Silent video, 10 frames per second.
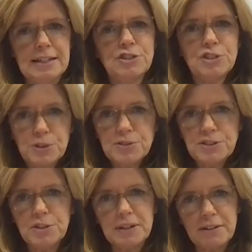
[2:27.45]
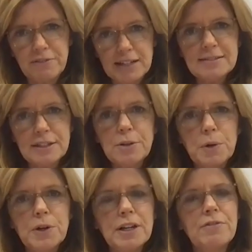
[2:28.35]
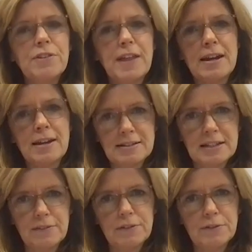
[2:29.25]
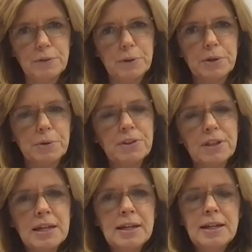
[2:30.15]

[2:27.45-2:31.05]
and choose to invest in Oregon for that next level of growth